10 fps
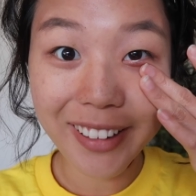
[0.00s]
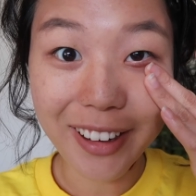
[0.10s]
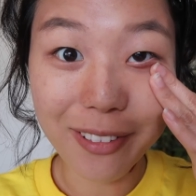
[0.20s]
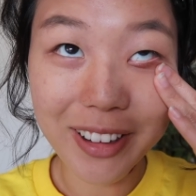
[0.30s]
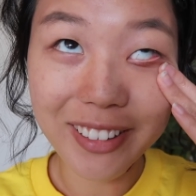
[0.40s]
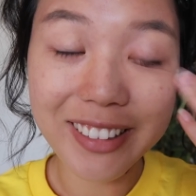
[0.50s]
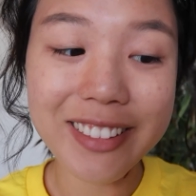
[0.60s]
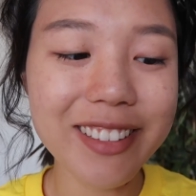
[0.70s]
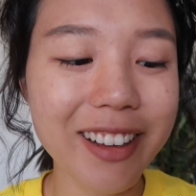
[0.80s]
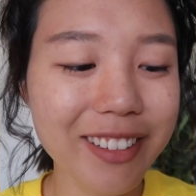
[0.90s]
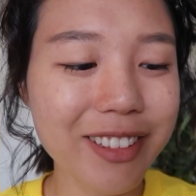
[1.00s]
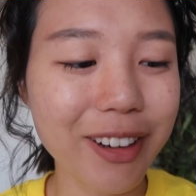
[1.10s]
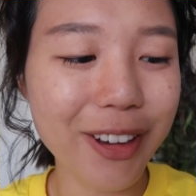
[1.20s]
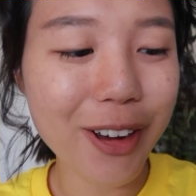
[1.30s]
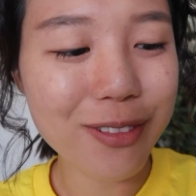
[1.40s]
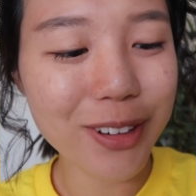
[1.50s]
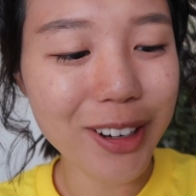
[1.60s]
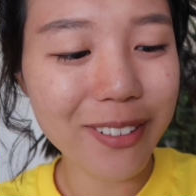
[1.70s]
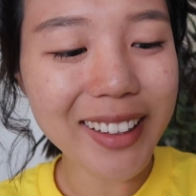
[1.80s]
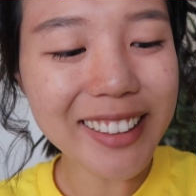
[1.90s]
Okay, well, this is not starting off
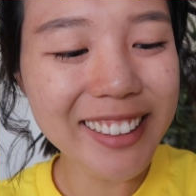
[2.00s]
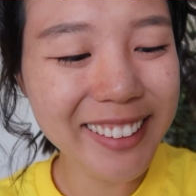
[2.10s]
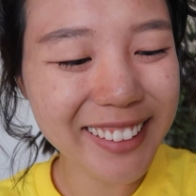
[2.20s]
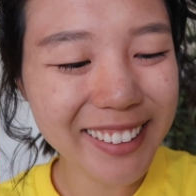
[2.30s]
very well.